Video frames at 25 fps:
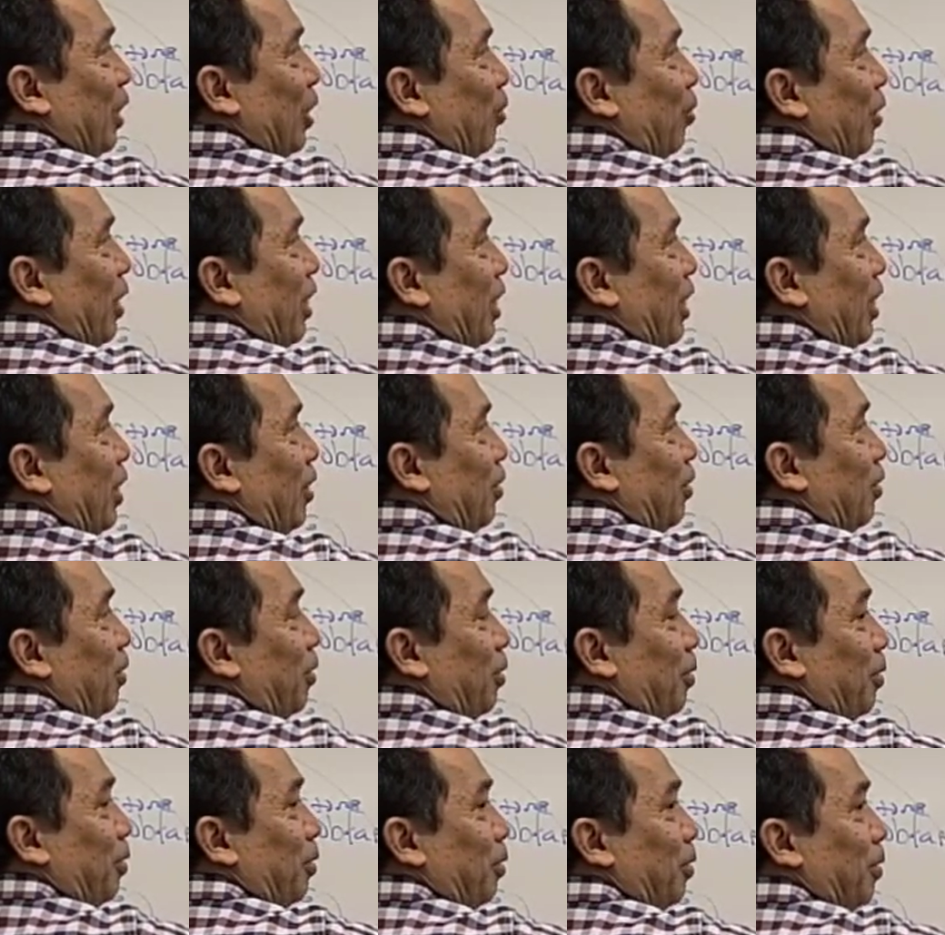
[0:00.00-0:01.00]

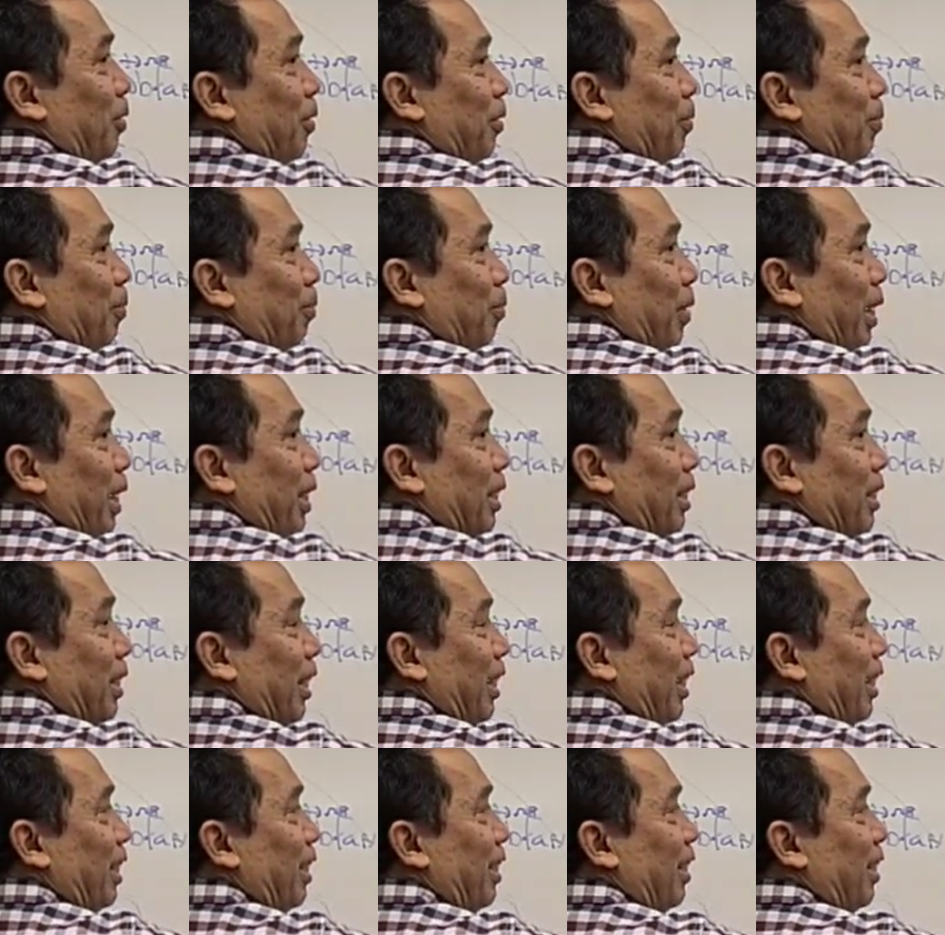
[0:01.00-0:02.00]
22 minus
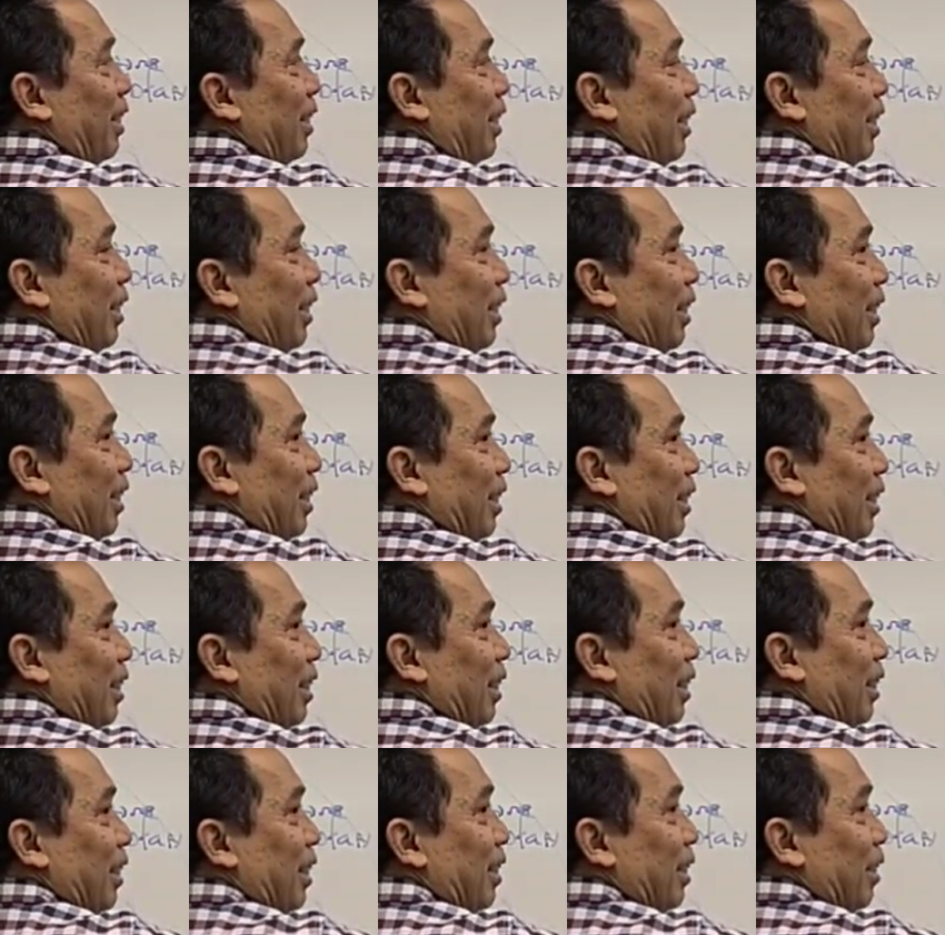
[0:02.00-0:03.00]
8,
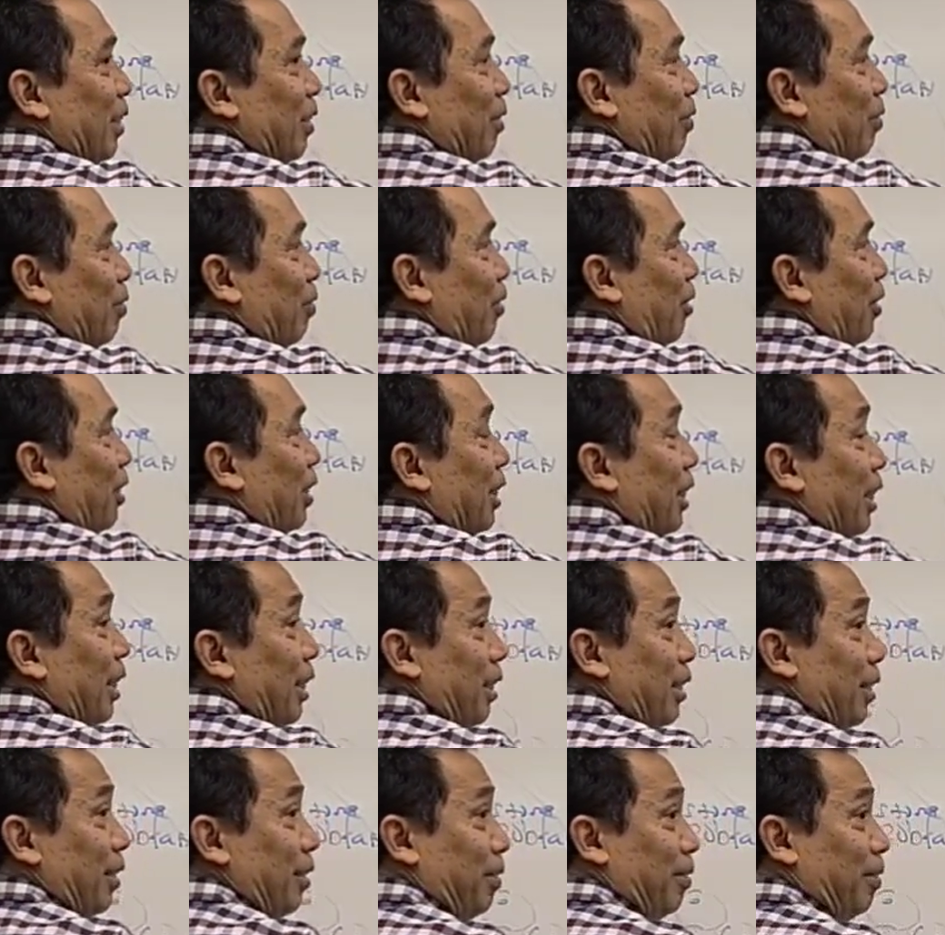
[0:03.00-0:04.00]

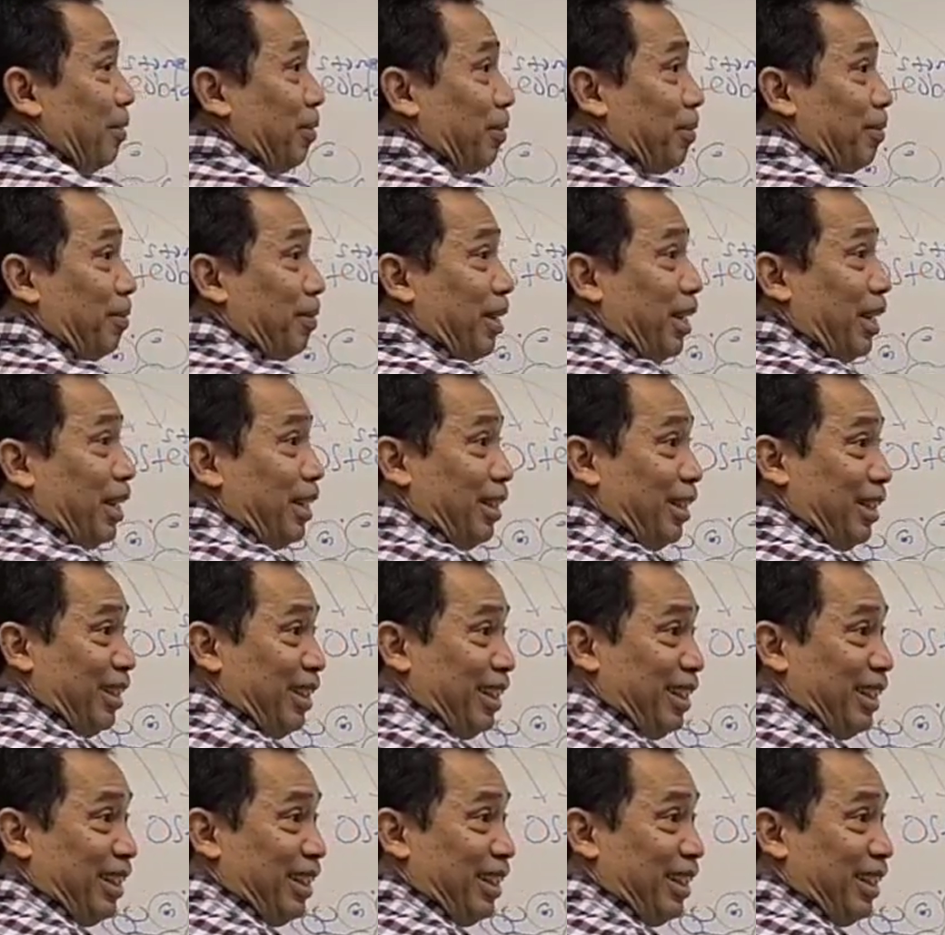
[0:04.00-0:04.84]
14. Right?